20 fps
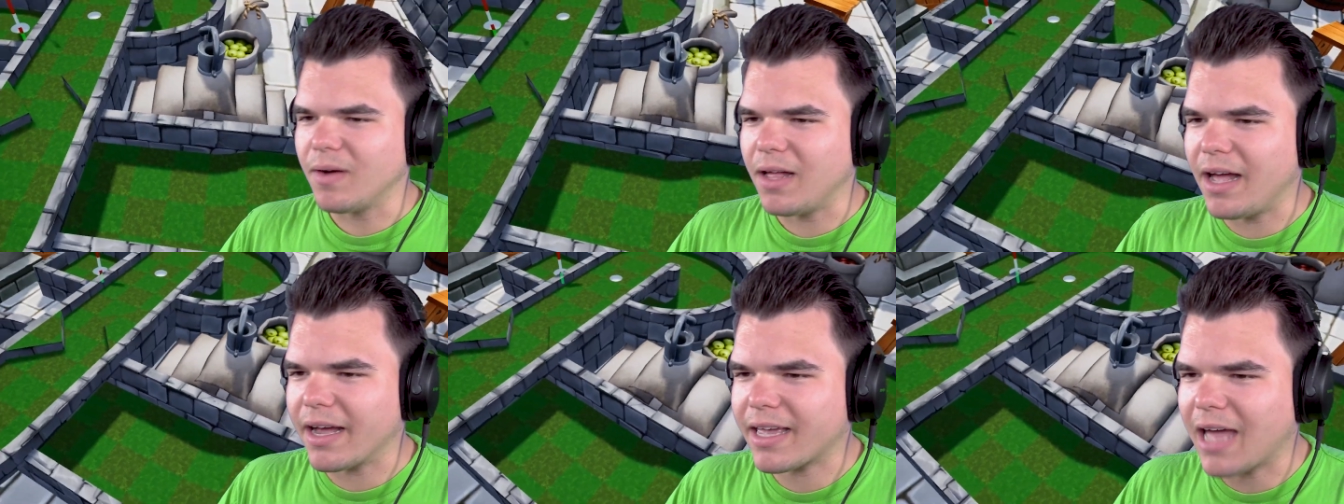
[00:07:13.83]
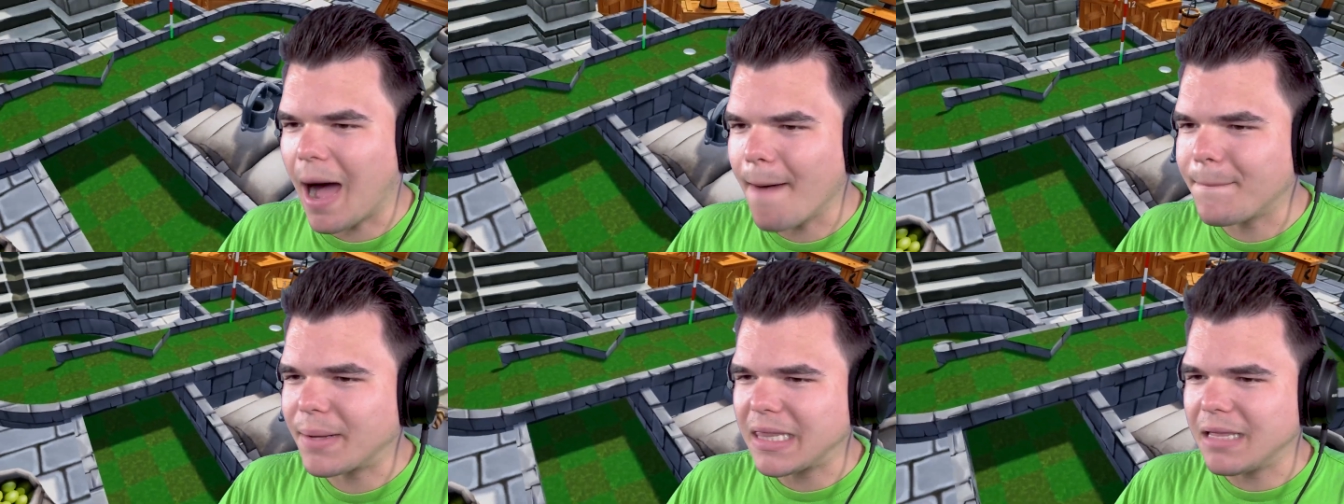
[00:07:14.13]
well, a
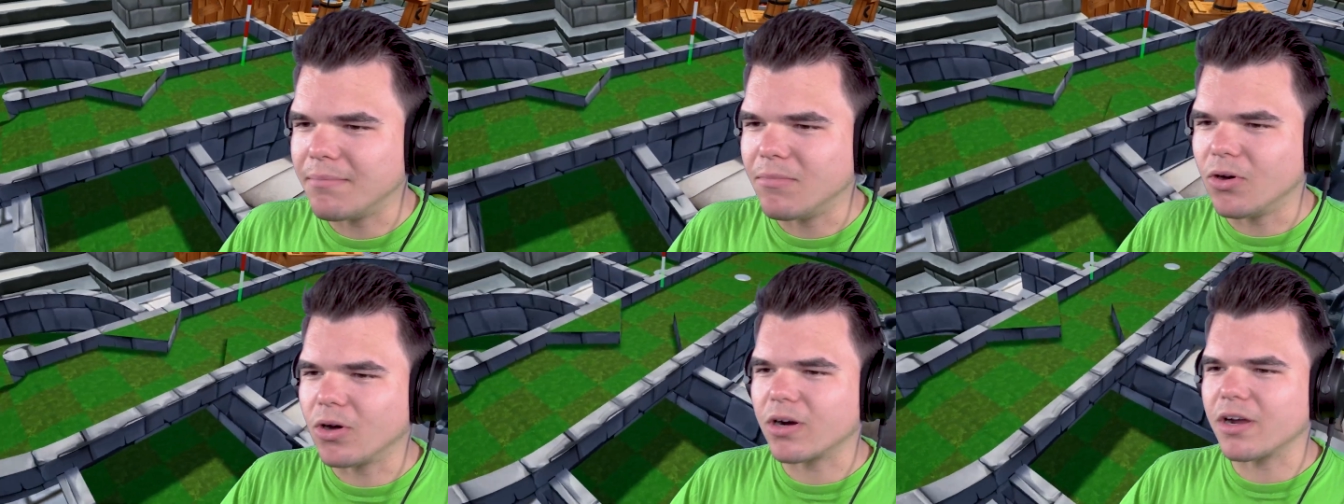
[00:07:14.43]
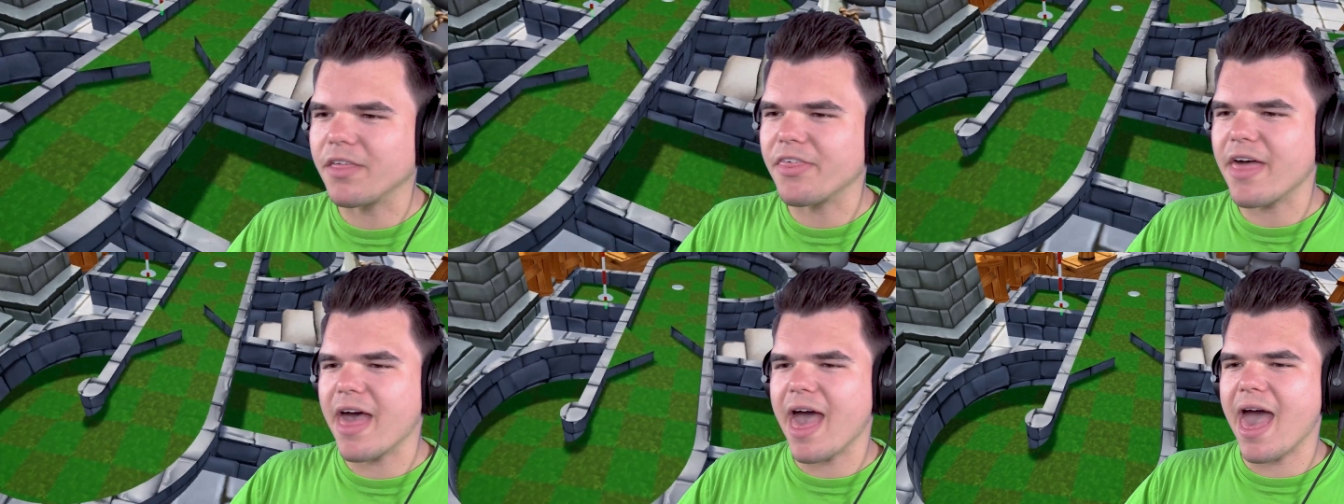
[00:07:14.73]
couple points. Of more
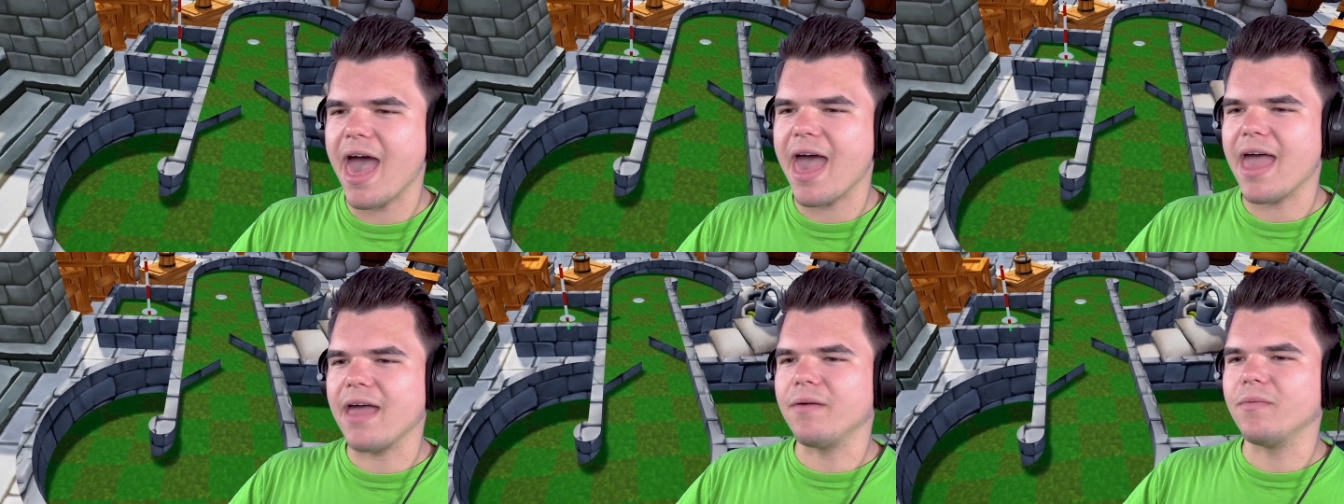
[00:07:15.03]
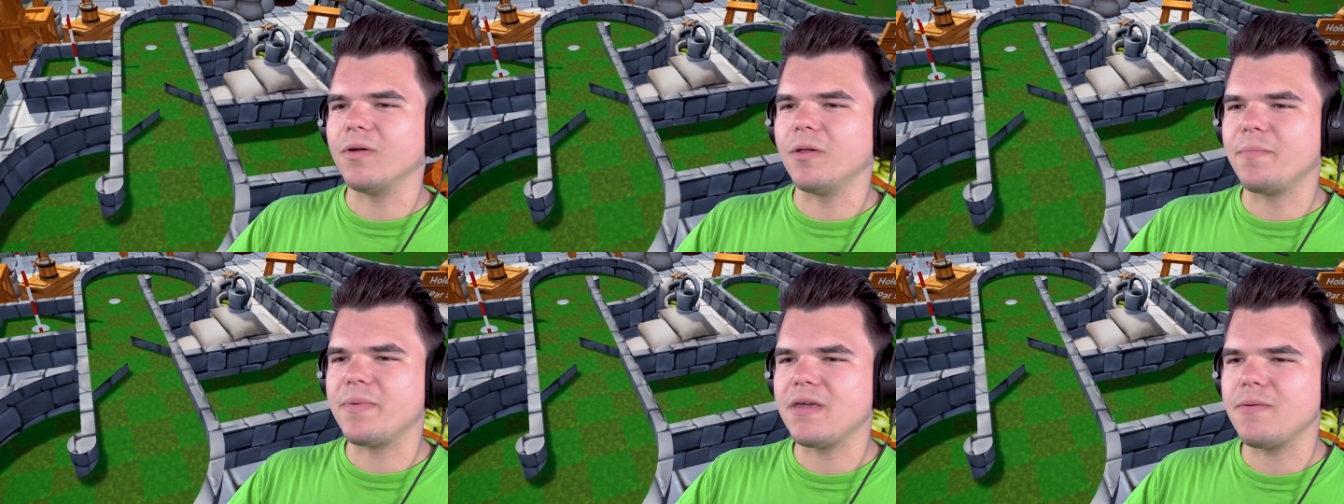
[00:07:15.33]
of that, and
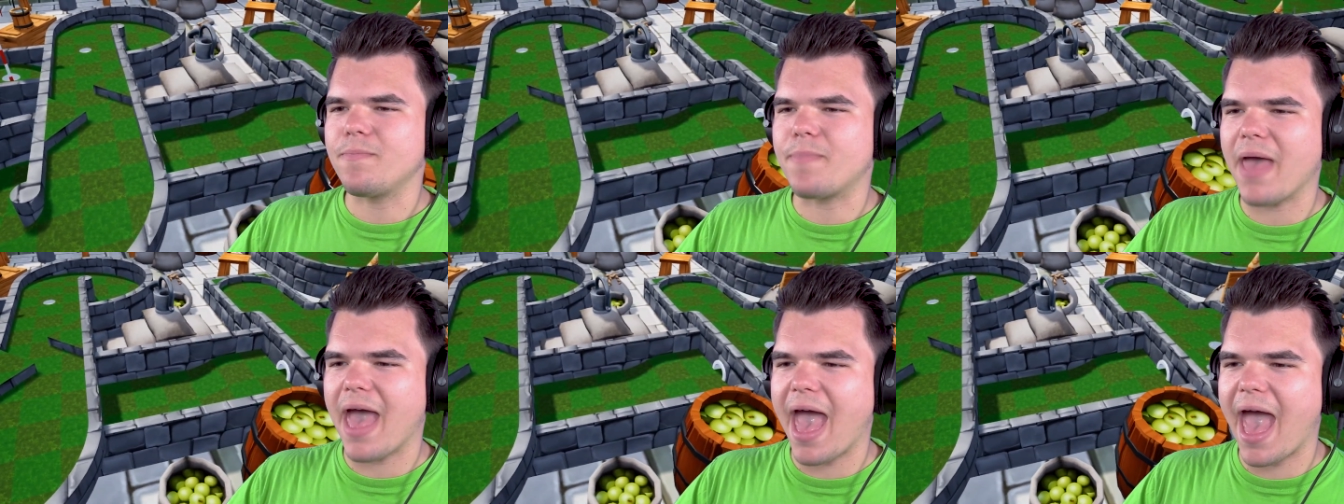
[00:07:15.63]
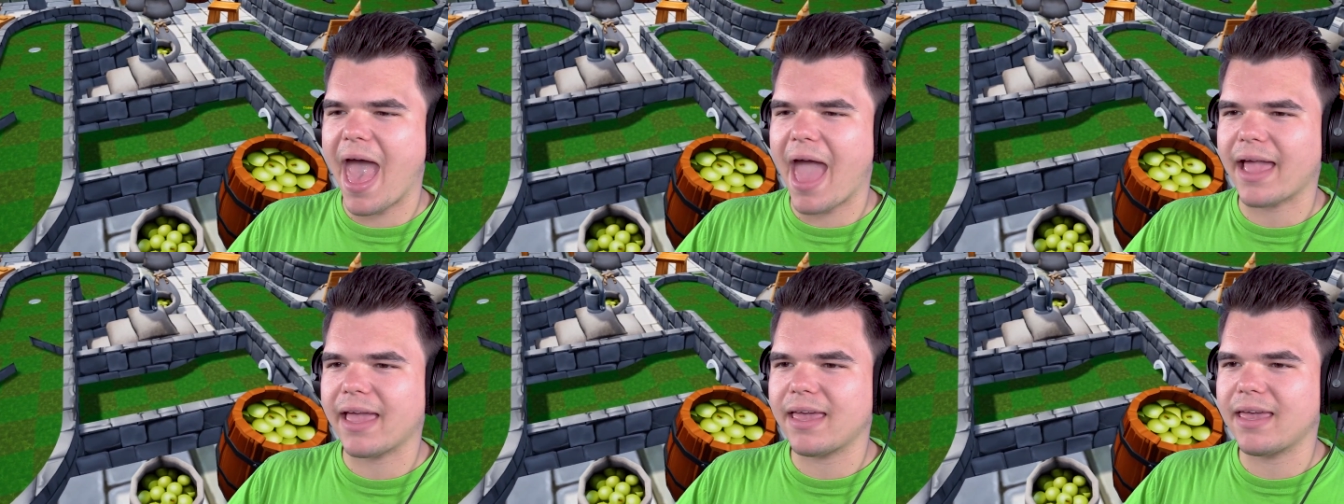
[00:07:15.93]
we'll be
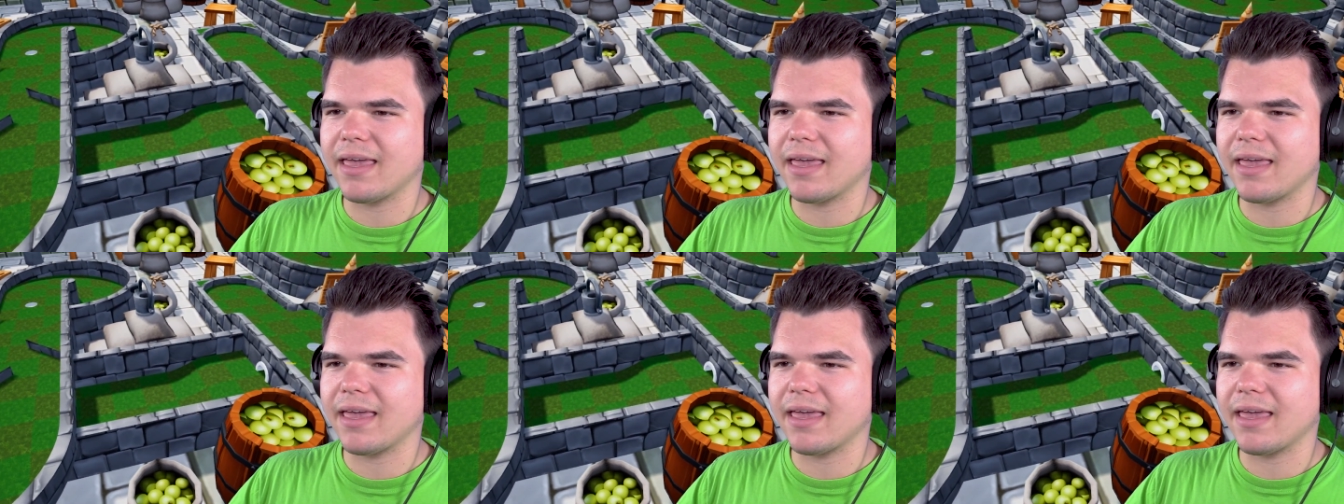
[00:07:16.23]
back